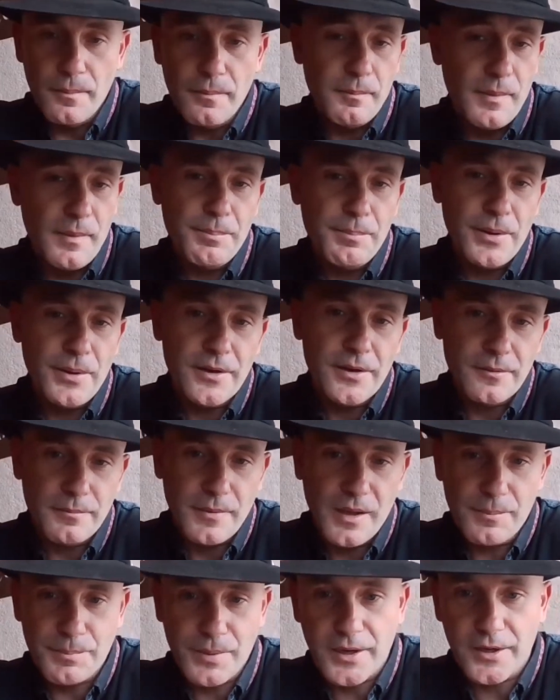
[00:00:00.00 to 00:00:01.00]
My
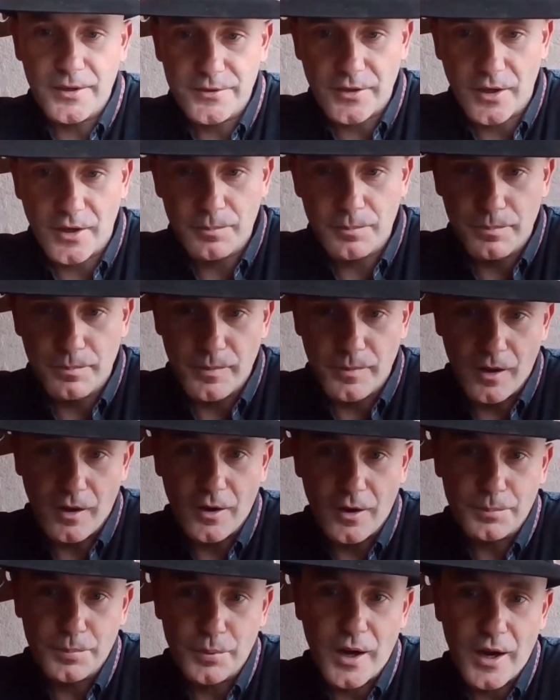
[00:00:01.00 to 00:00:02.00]
parents
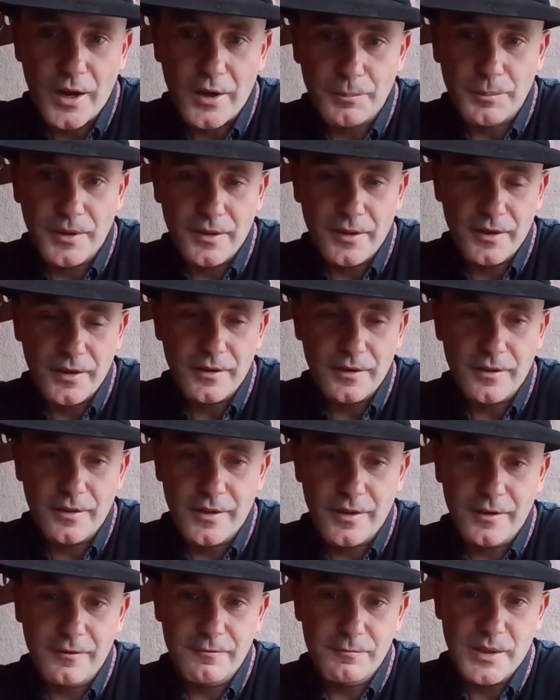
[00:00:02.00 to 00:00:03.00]
are proud of me.
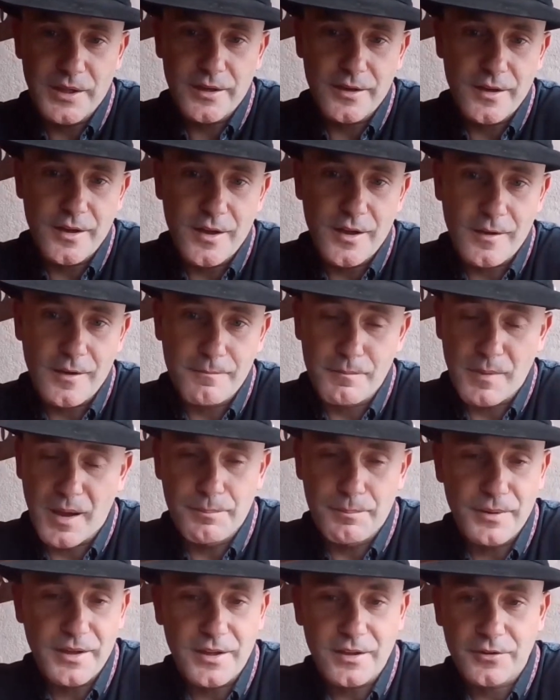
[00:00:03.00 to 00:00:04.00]
They've been
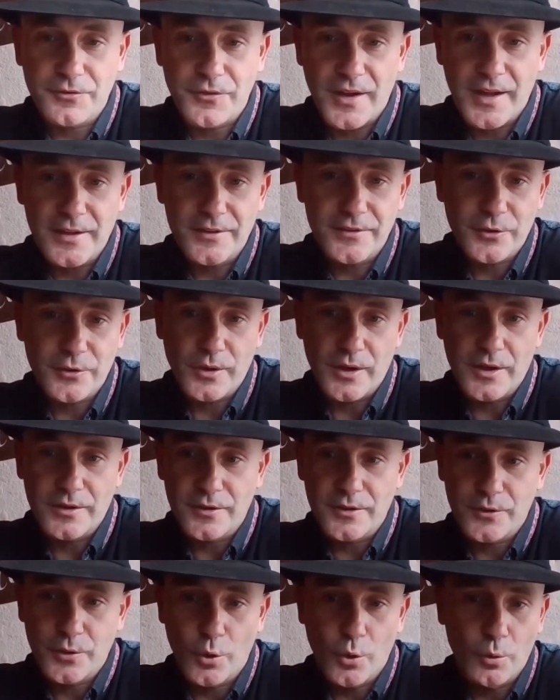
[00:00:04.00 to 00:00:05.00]
my biggest fans throughout
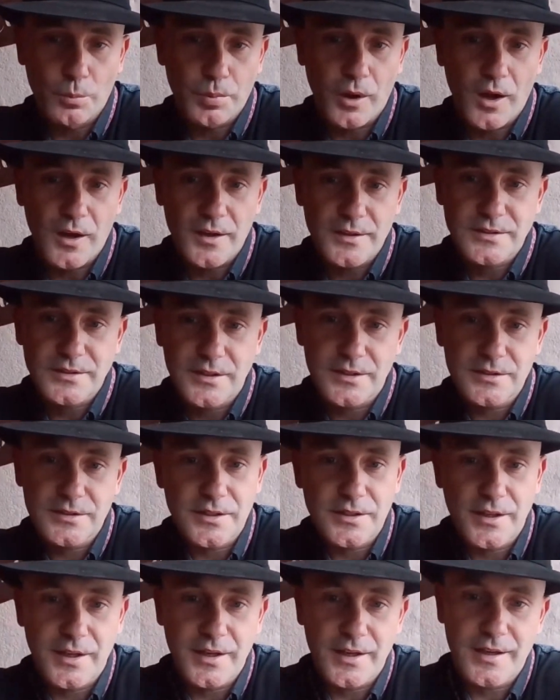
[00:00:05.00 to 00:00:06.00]
this whole
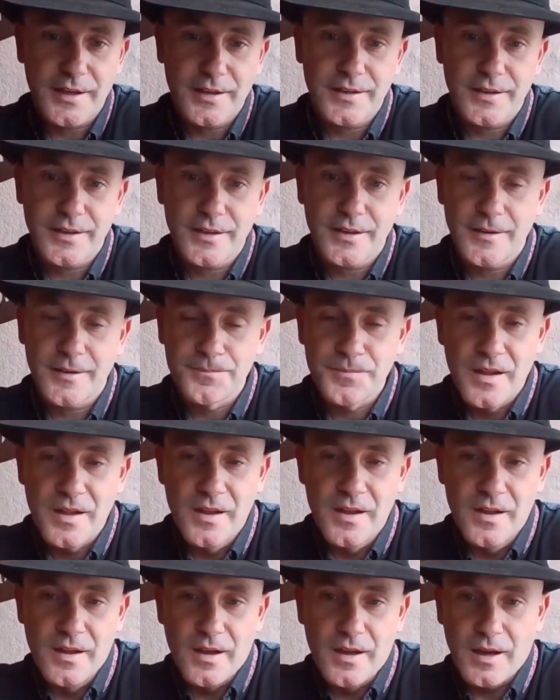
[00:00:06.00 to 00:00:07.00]
process, and
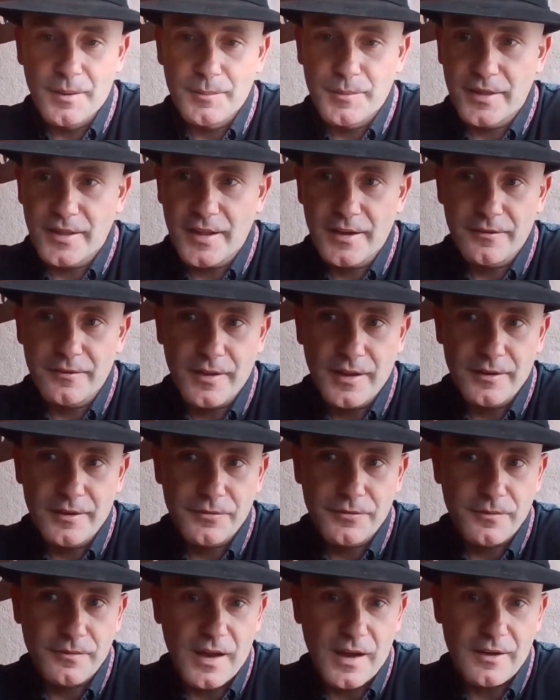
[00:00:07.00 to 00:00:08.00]
I mean
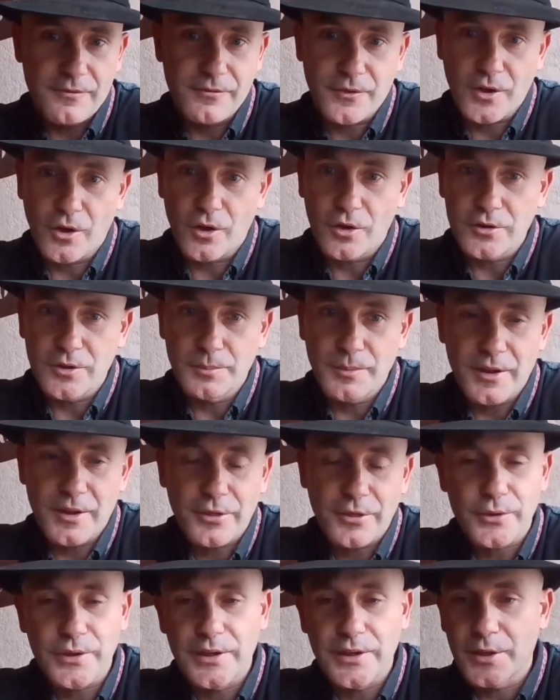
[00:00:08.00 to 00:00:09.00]
I've called them
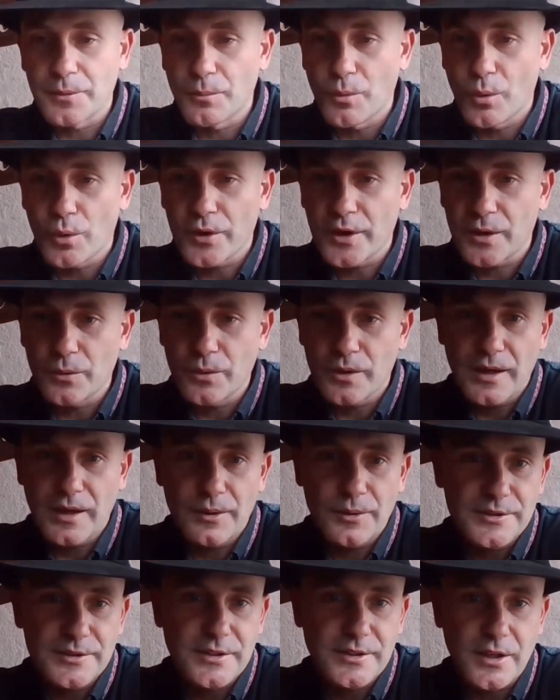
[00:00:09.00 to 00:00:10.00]
at 3 a.m. when
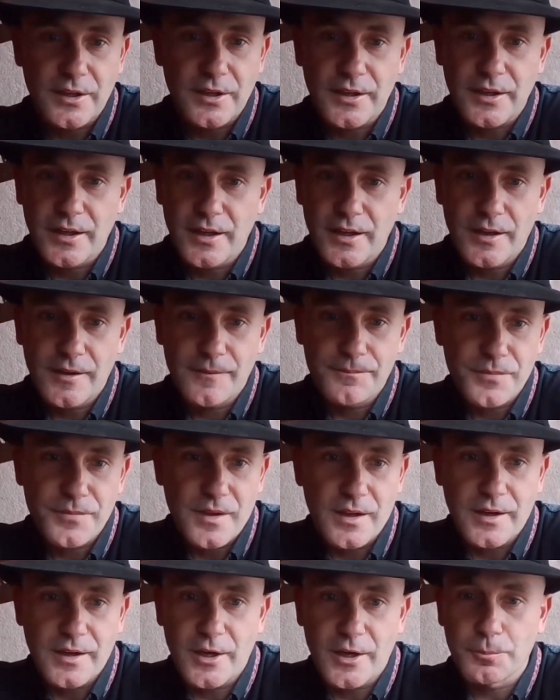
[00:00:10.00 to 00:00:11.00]
I was stuck at
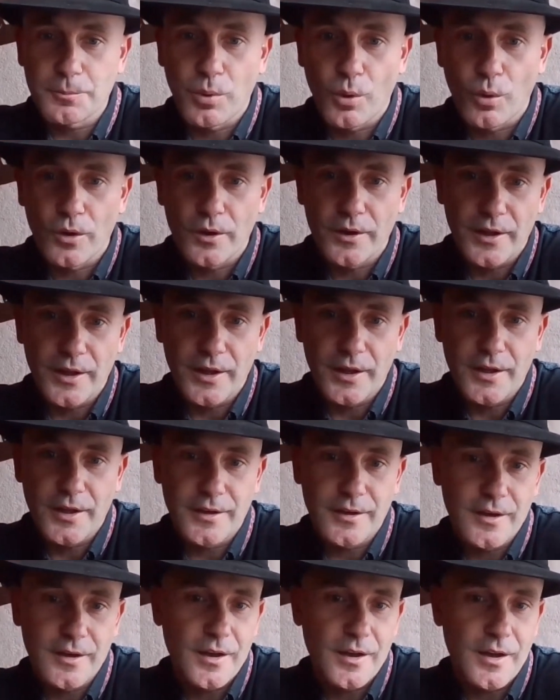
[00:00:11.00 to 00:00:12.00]
an airport
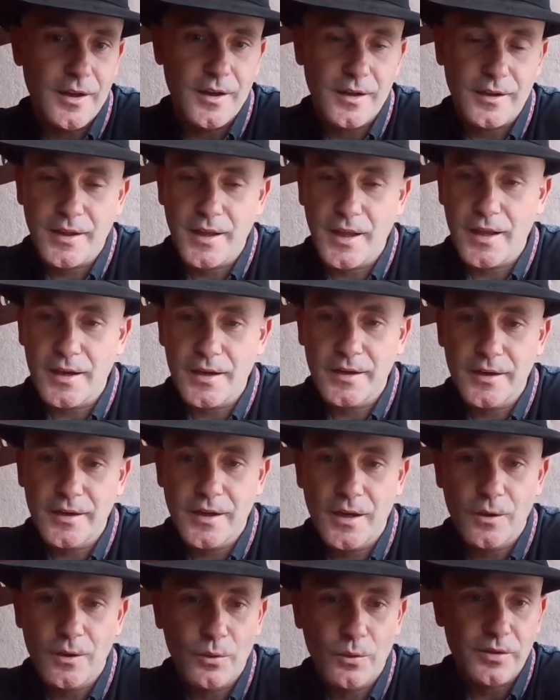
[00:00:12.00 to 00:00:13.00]
in
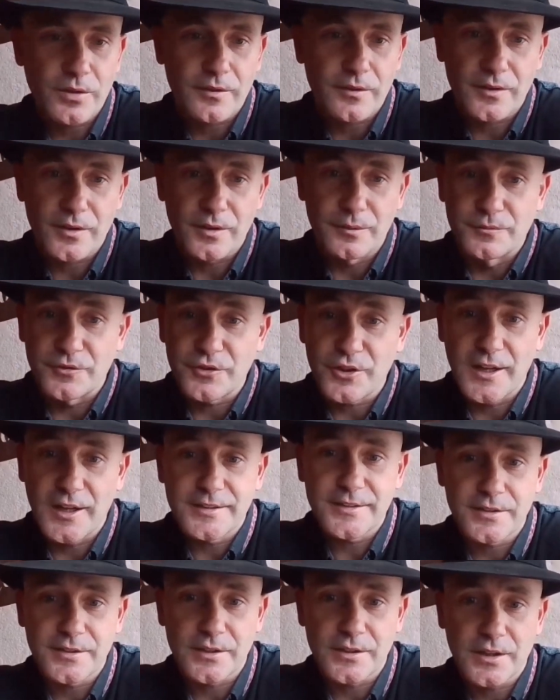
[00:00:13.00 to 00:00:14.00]
Canada with some
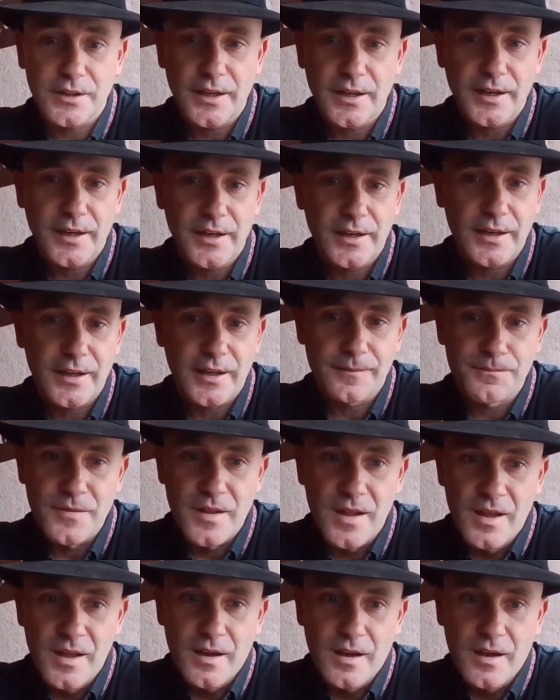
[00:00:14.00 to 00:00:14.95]
flights delayed, and